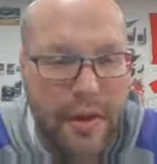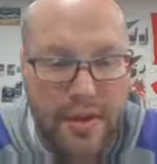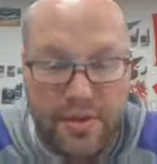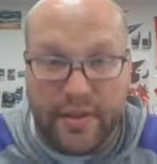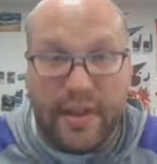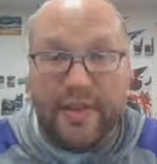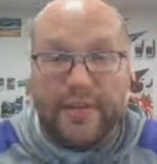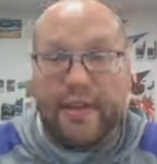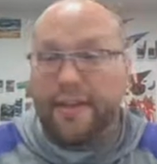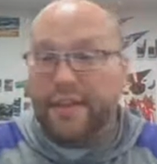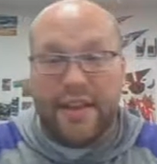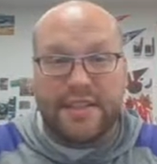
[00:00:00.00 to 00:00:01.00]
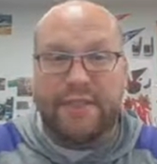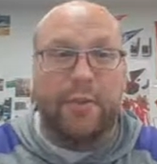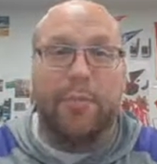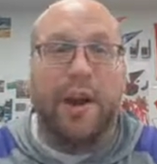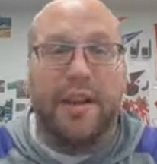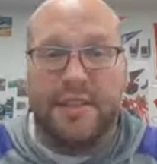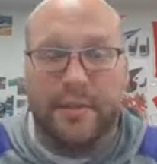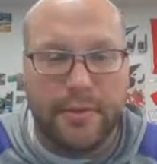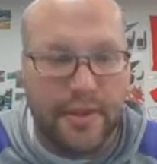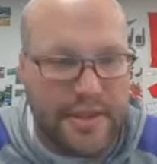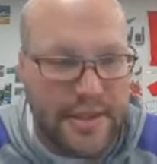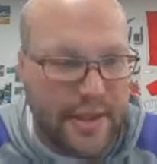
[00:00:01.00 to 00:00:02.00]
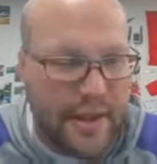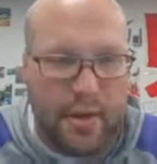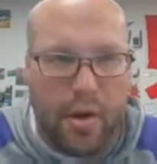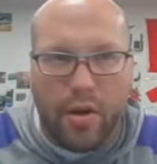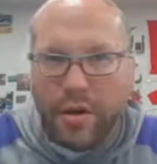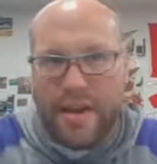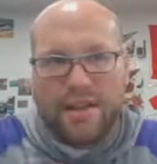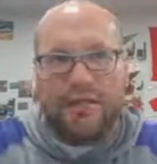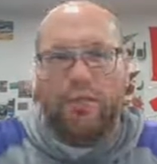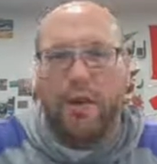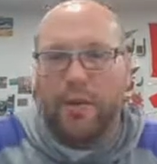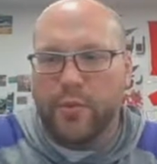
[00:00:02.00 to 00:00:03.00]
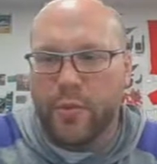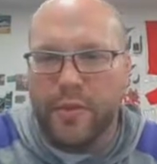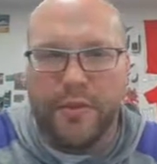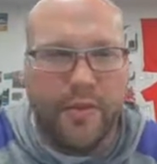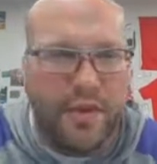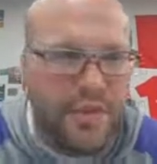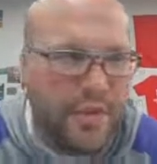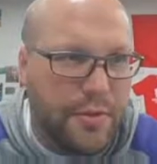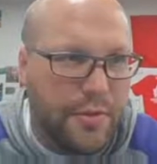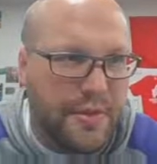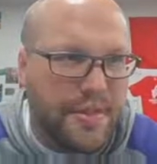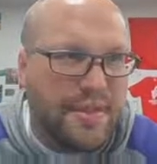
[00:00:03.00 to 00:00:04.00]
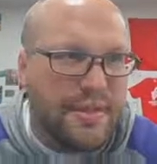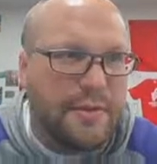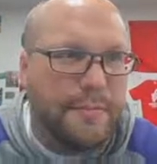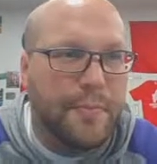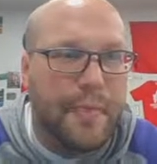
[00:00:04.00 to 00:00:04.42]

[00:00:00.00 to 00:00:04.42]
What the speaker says: So again, if that's even possible, because again, all kinds of water would be flushing through the system.